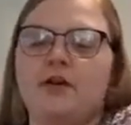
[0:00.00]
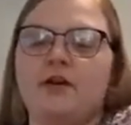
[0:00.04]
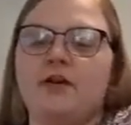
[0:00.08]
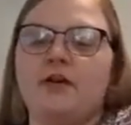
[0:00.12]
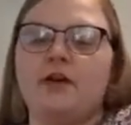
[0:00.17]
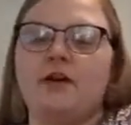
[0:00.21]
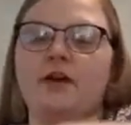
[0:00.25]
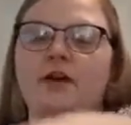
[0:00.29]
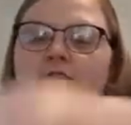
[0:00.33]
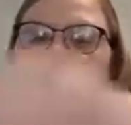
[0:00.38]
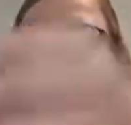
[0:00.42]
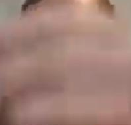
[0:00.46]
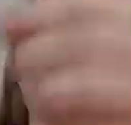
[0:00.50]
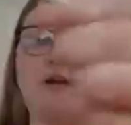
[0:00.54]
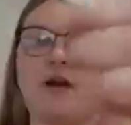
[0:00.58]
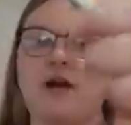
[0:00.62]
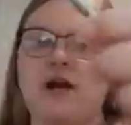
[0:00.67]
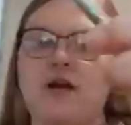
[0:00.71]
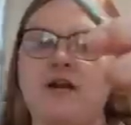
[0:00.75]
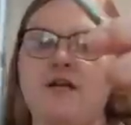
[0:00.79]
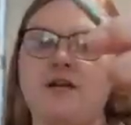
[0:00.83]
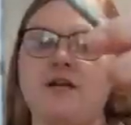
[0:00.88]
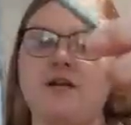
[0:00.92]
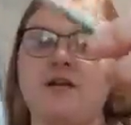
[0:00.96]
I have some
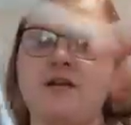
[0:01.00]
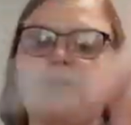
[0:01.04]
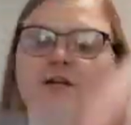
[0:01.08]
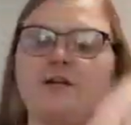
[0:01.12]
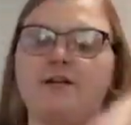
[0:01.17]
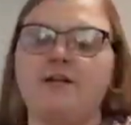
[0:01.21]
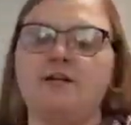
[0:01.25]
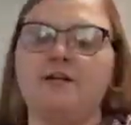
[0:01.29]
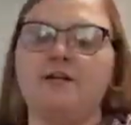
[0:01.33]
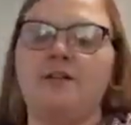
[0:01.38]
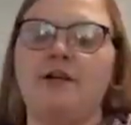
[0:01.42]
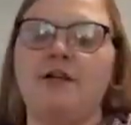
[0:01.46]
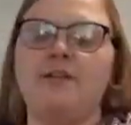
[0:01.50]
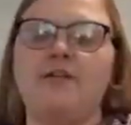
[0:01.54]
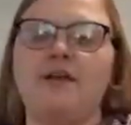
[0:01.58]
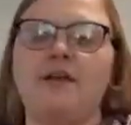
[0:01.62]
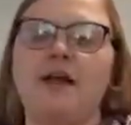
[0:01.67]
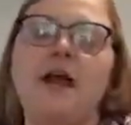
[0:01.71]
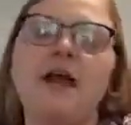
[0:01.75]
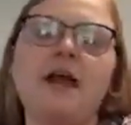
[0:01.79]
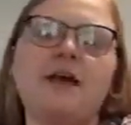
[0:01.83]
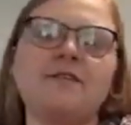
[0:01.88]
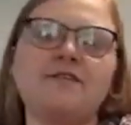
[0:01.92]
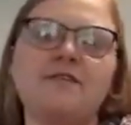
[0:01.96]
crackers, and then
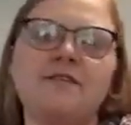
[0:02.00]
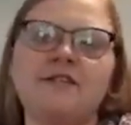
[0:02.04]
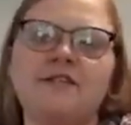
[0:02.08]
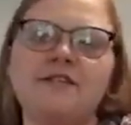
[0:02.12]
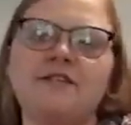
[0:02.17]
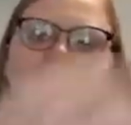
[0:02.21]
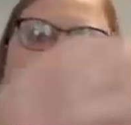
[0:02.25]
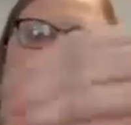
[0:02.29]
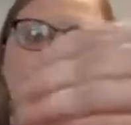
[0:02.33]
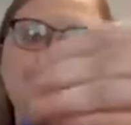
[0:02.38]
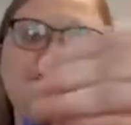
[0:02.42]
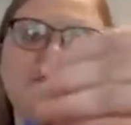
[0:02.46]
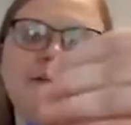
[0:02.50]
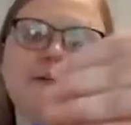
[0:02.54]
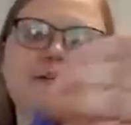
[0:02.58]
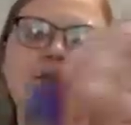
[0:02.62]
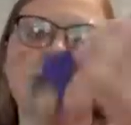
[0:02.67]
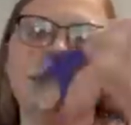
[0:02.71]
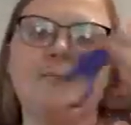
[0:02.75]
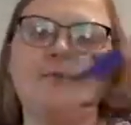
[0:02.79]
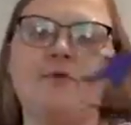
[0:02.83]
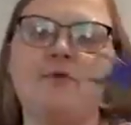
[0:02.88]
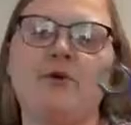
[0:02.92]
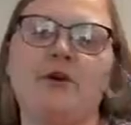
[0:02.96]
I have scissors because
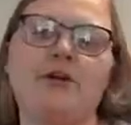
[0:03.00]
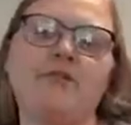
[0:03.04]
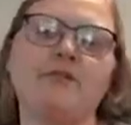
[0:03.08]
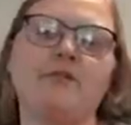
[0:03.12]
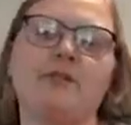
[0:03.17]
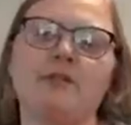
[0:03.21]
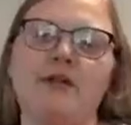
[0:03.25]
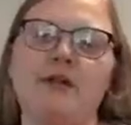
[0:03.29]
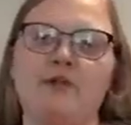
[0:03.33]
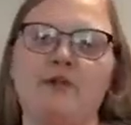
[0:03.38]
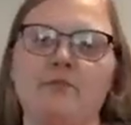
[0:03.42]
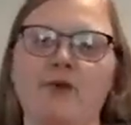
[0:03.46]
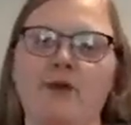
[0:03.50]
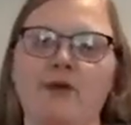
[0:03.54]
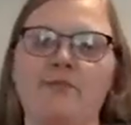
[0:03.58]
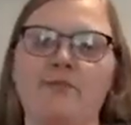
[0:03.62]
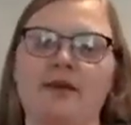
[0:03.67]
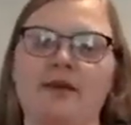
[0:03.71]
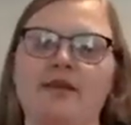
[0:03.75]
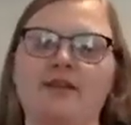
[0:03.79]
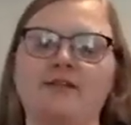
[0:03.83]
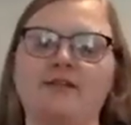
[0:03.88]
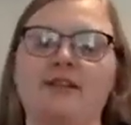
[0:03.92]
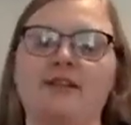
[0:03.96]
I've been watching a lot of
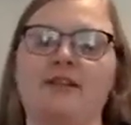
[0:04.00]
mukbangs,